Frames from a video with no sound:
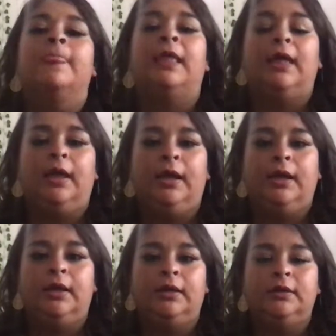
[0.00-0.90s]

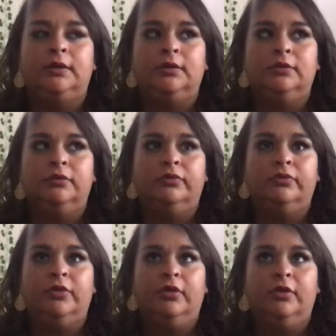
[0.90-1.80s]
And
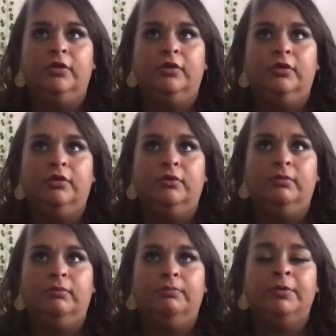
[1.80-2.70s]
the
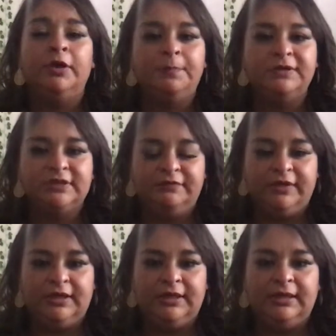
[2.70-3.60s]
purpose of
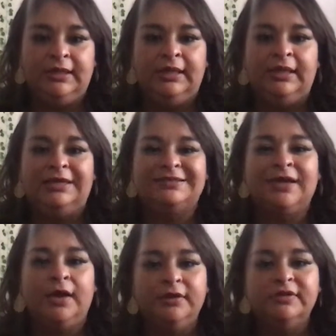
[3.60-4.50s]
it is
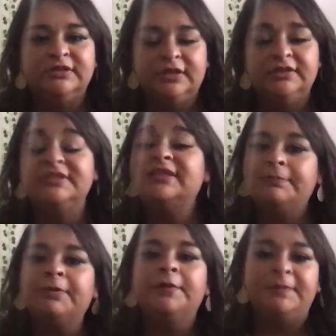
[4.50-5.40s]
kind of it's the same
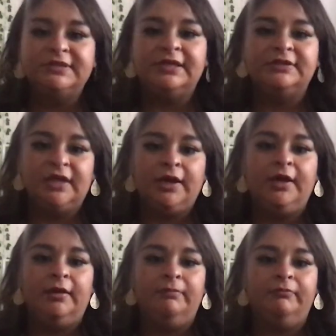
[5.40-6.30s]
purpose as
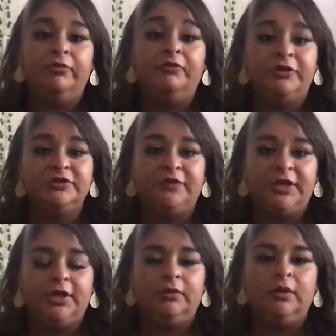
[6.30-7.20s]
the first
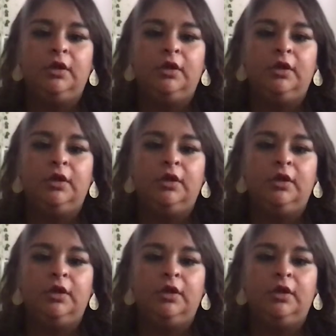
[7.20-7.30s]
video.